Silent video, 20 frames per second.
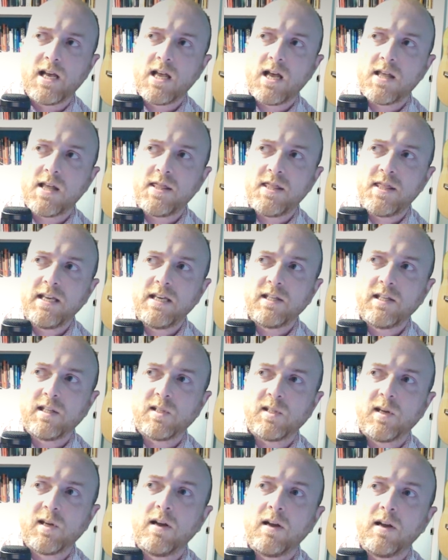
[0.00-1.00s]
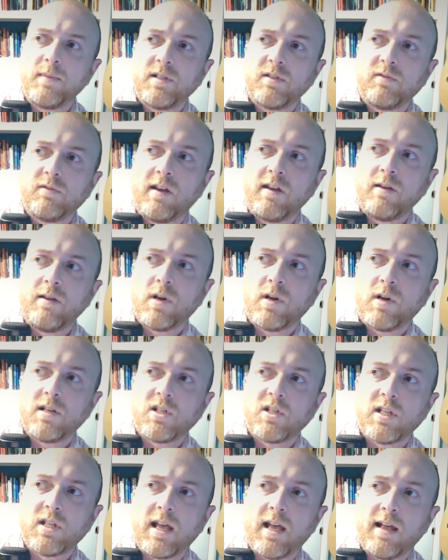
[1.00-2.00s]
I think at the time it's very
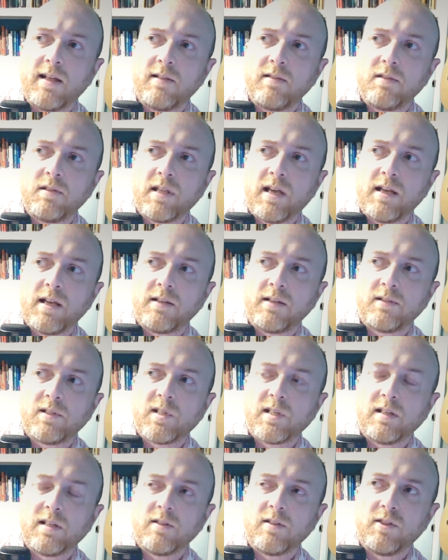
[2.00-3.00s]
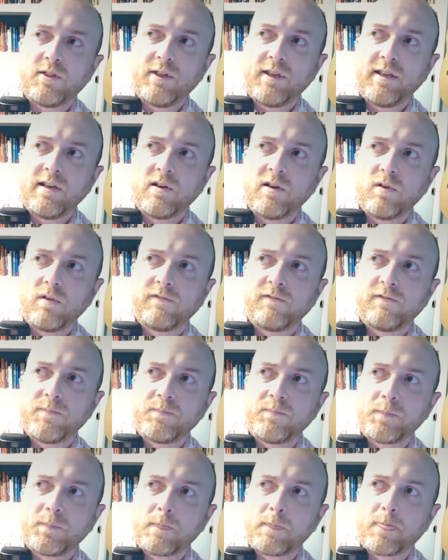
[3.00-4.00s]
much that thing of
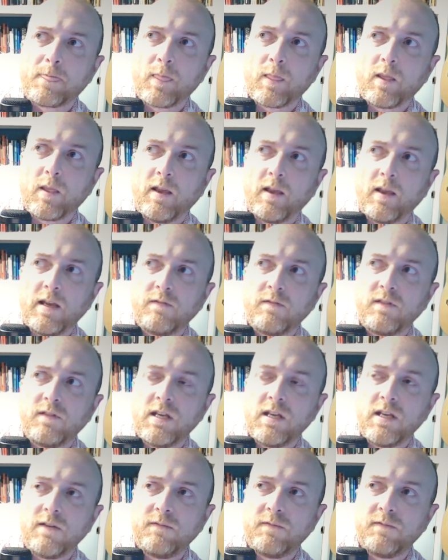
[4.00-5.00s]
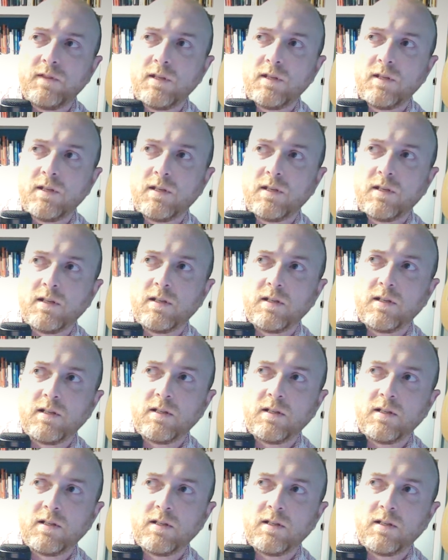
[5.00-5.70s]
if the